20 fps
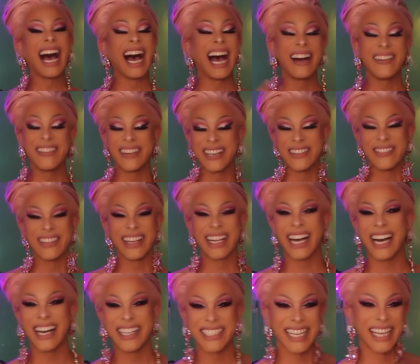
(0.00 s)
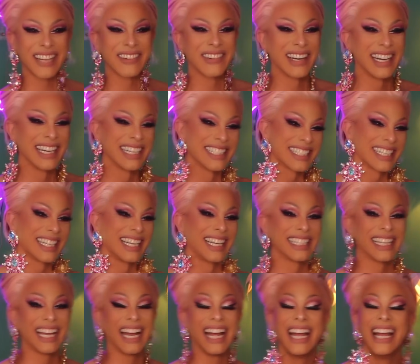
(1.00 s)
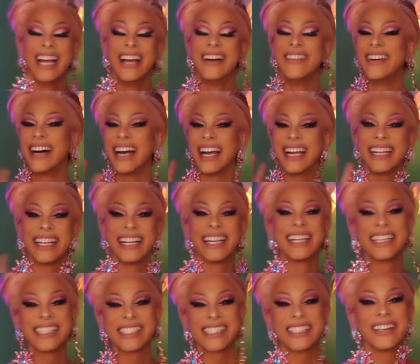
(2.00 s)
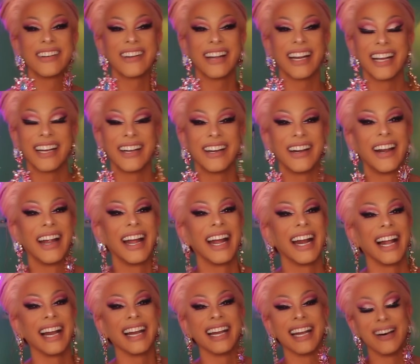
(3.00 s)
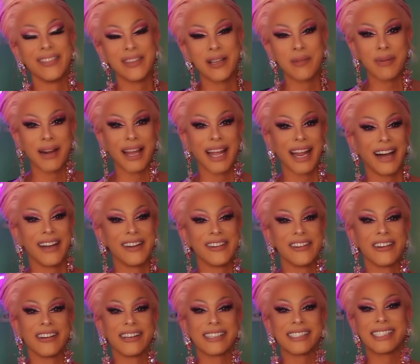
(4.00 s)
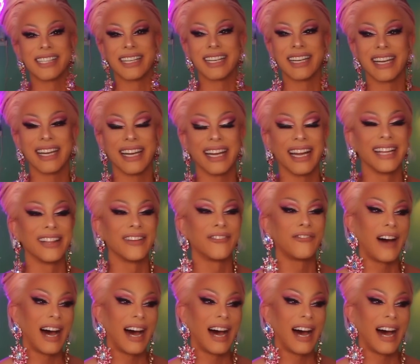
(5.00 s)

I wouldn't be caught dead wearing shit like that, but it looks so great on her, and I love the play on New York City and the